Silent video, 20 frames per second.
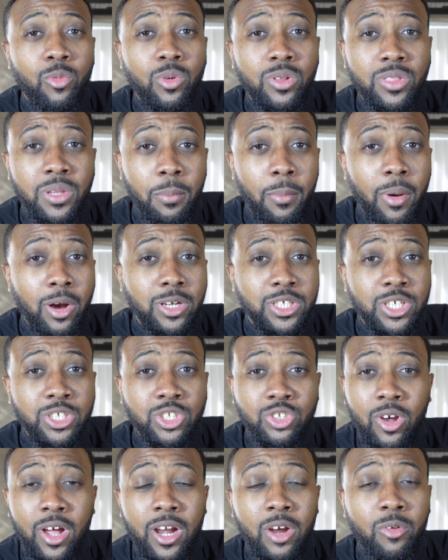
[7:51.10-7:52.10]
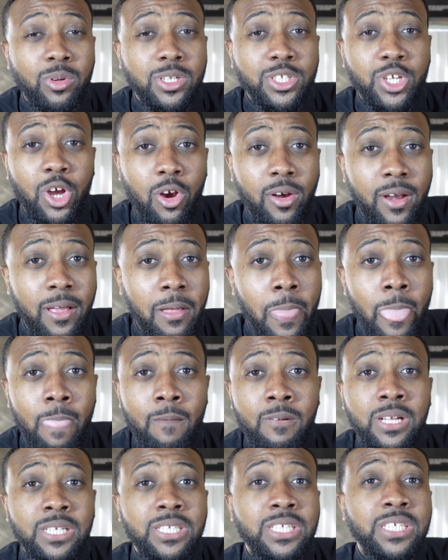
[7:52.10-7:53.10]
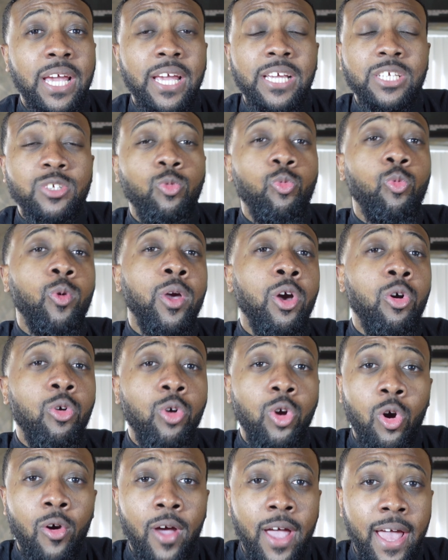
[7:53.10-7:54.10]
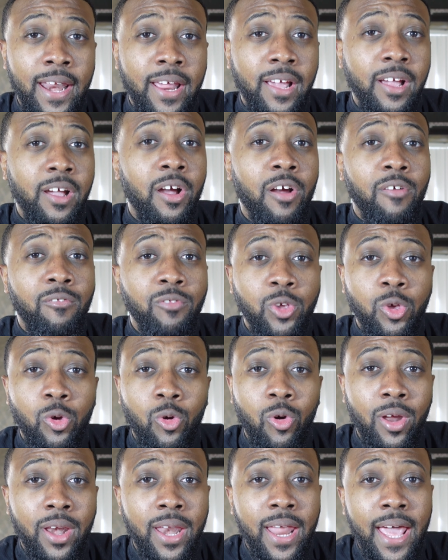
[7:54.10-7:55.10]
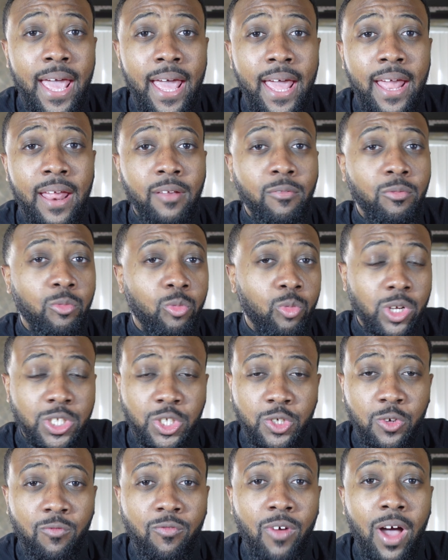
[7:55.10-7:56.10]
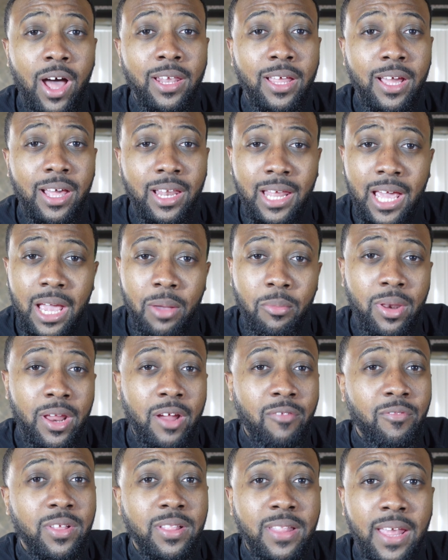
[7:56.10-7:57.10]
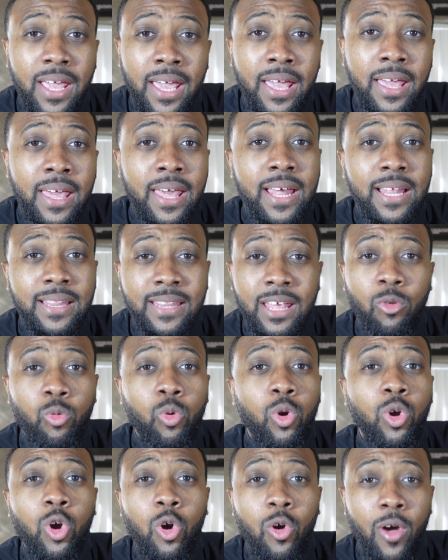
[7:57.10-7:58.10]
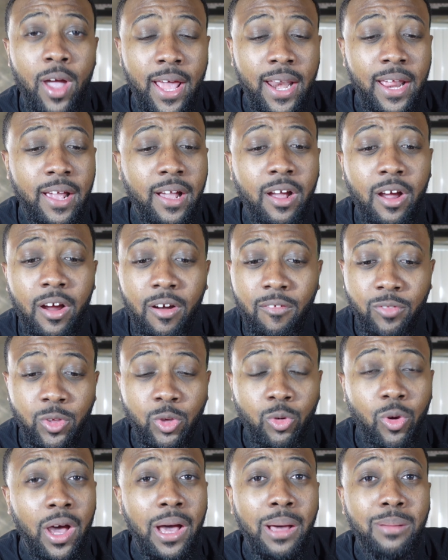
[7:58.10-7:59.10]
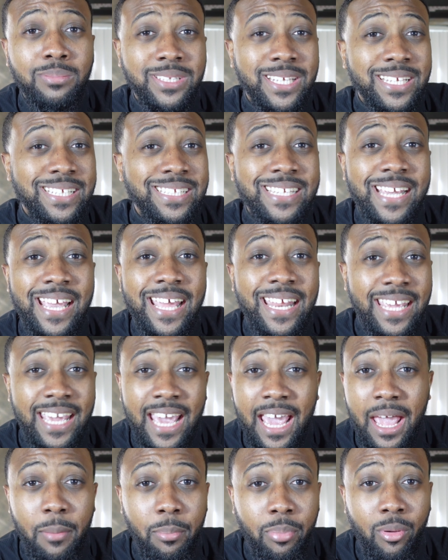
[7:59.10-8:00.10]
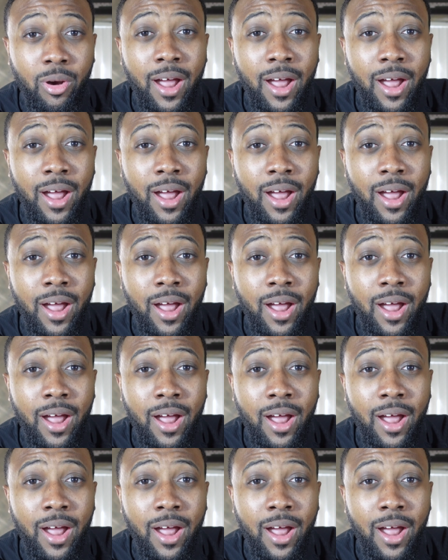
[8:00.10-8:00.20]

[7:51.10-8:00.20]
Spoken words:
with the merchant trying to return it. Chase will go ahead and cover you on that. Once you file a claim and everything, they will go ahead and cover you up to 10K per